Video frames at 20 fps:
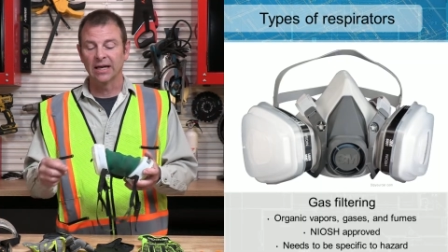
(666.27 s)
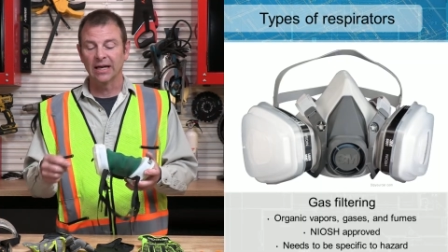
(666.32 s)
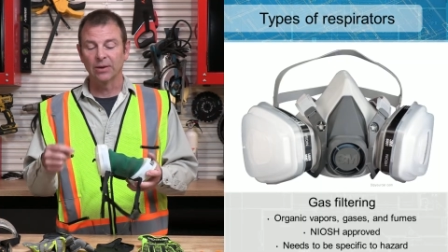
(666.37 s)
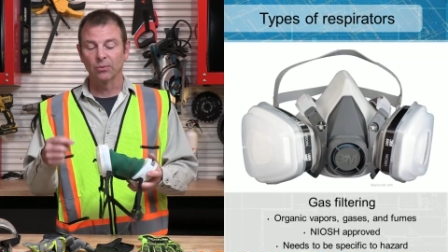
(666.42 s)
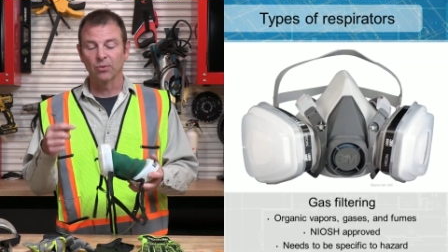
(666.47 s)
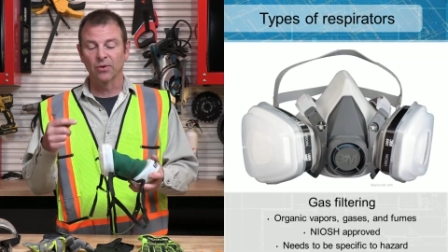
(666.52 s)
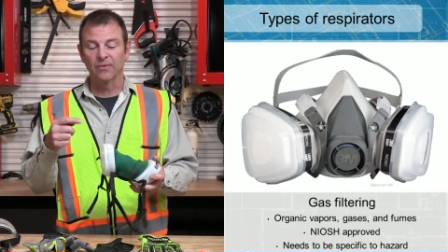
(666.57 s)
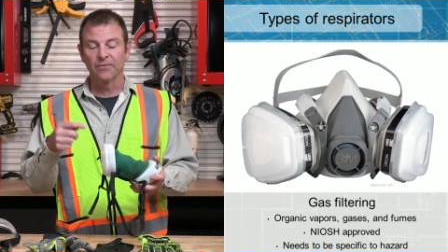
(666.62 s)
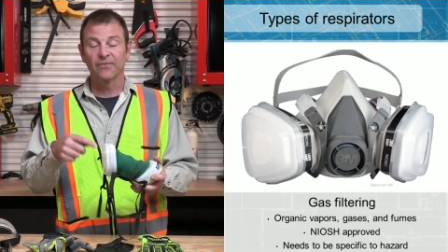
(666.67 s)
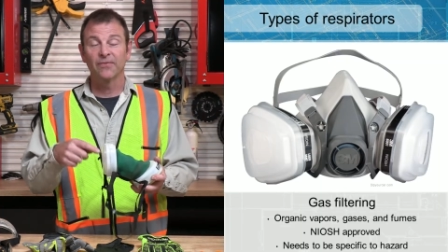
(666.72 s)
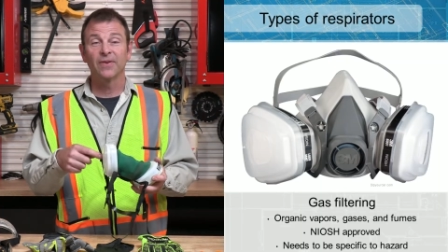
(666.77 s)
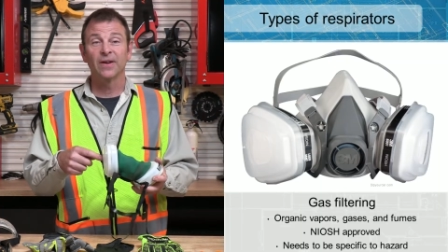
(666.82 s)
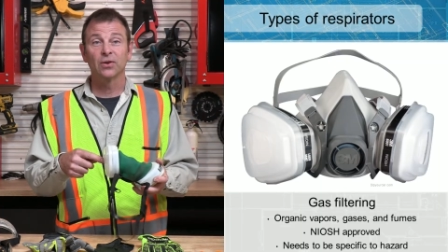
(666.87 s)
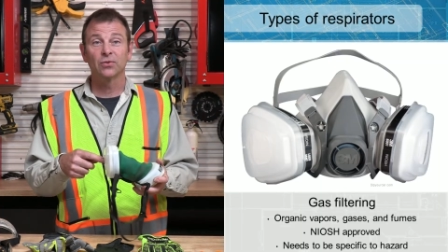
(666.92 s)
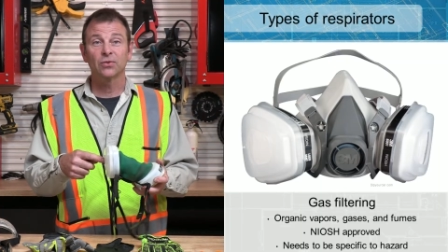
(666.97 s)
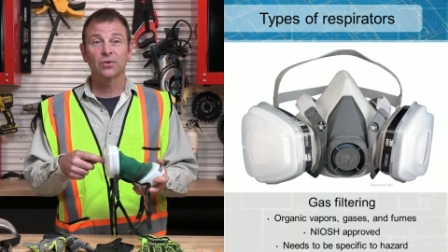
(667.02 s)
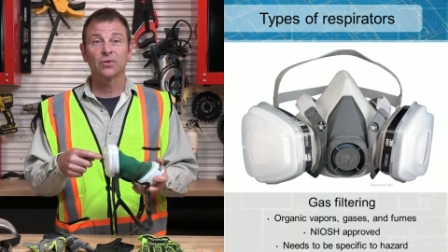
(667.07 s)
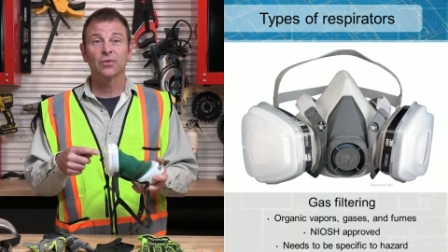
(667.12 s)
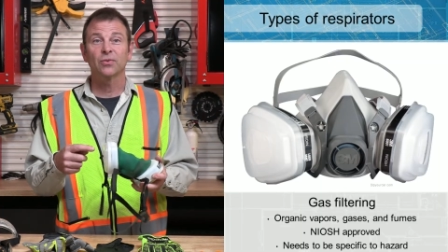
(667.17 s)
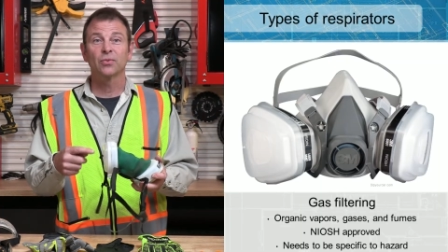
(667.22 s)
It will
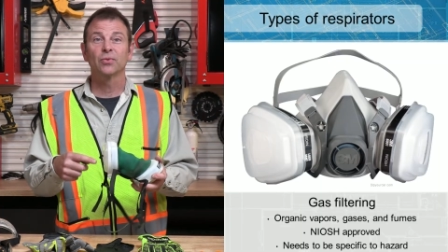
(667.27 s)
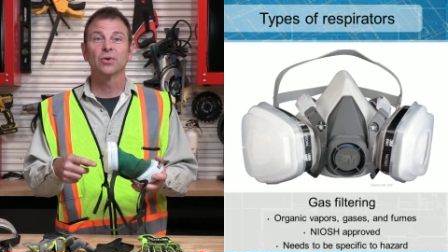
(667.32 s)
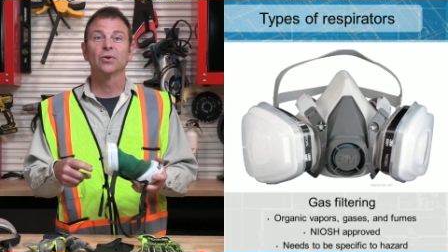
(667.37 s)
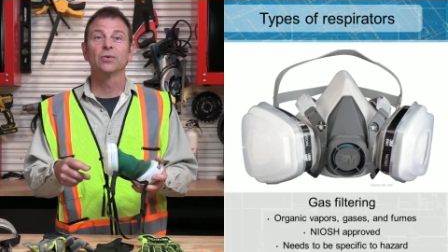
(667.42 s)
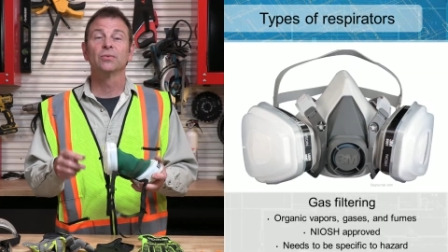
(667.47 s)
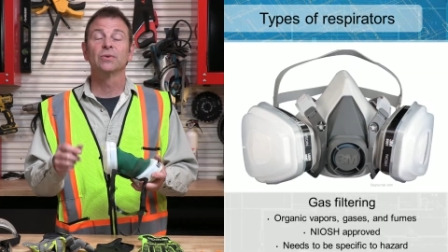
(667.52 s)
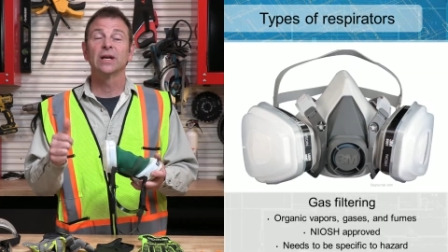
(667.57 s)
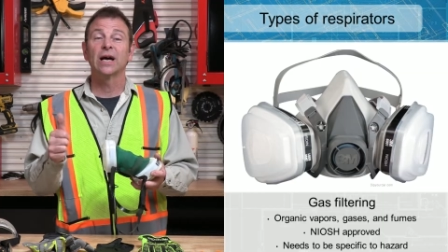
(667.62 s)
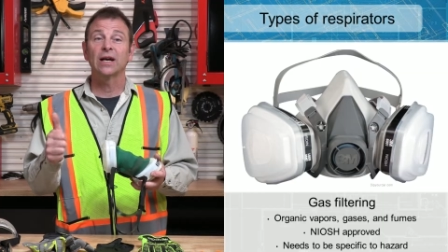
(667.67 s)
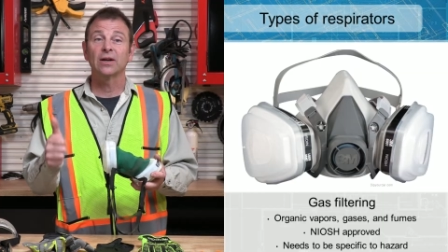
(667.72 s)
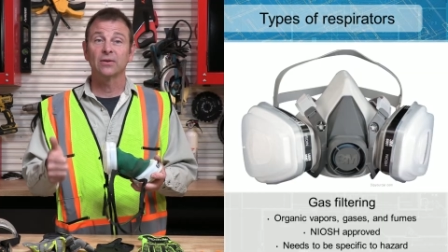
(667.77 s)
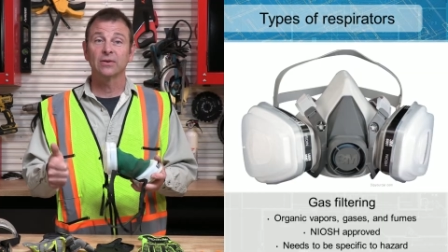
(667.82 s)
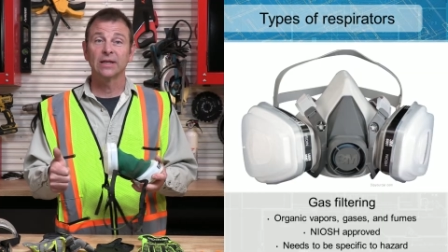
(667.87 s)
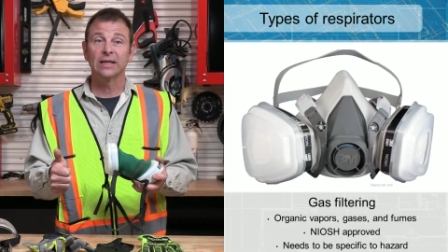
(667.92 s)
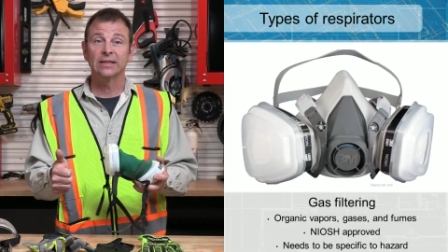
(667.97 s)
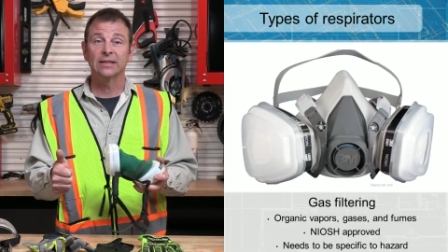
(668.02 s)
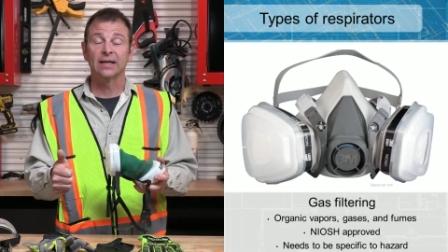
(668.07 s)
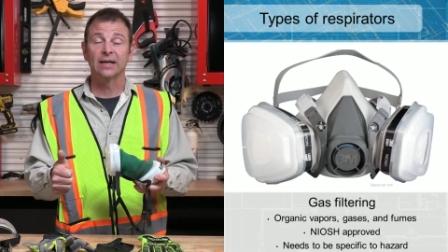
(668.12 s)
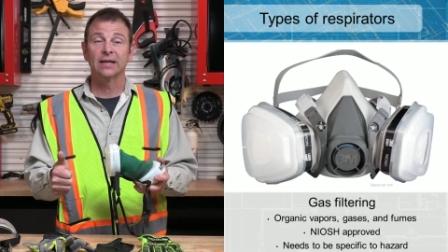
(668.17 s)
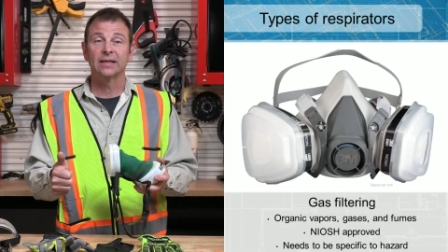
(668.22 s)
filter through not
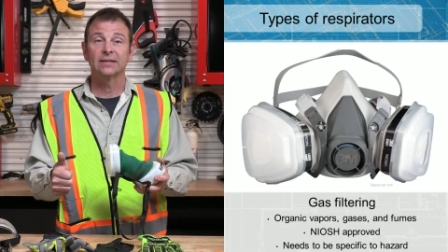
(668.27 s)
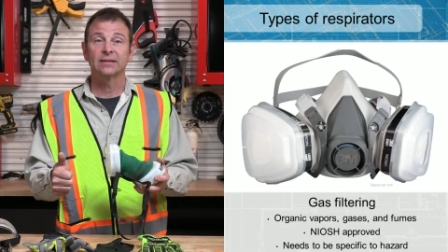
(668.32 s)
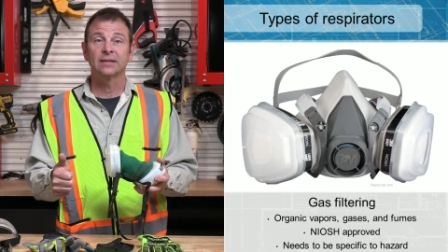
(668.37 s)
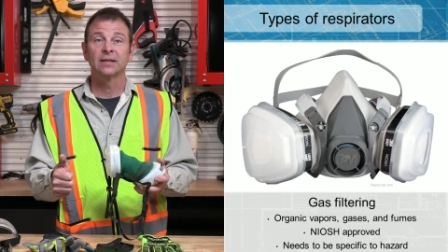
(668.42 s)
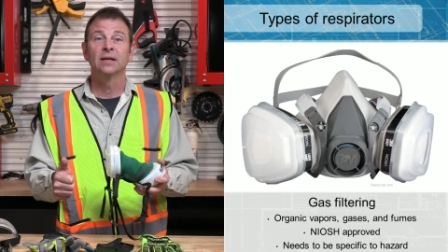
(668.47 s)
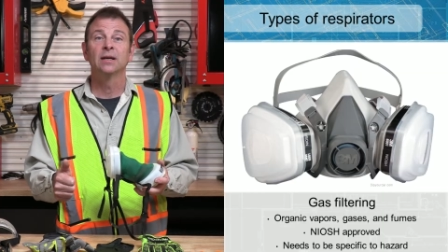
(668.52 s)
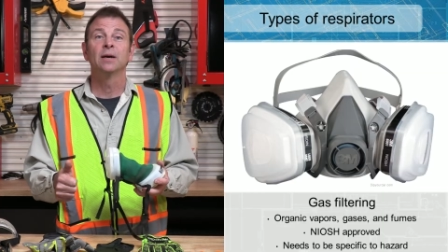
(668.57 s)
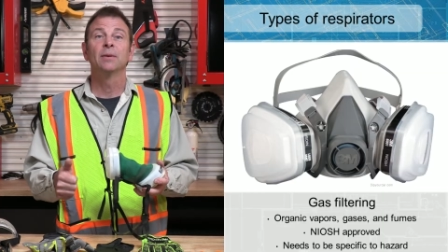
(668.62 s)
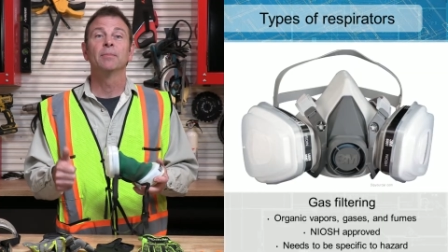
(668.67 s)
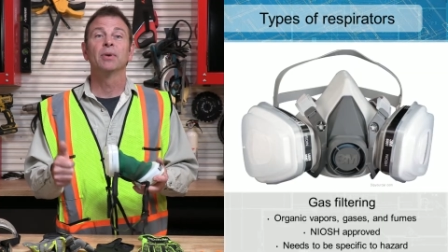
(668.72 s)
only dust,